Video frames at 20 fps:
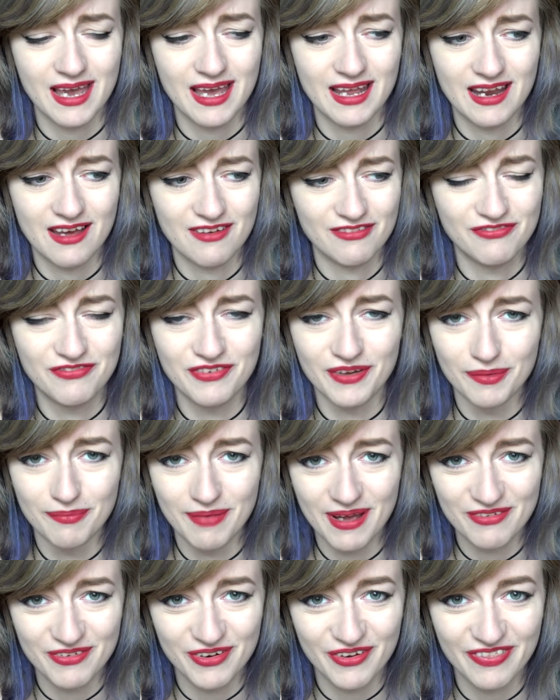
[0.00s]
and I film
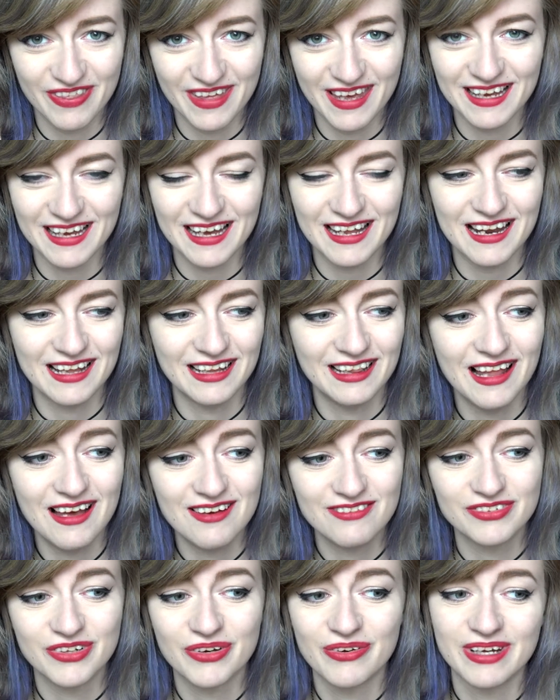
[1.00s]
everything and I
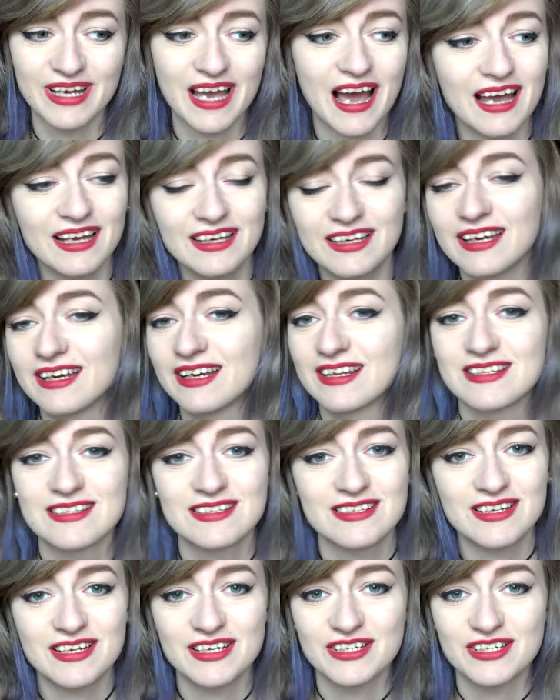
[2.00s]
love going hiking and,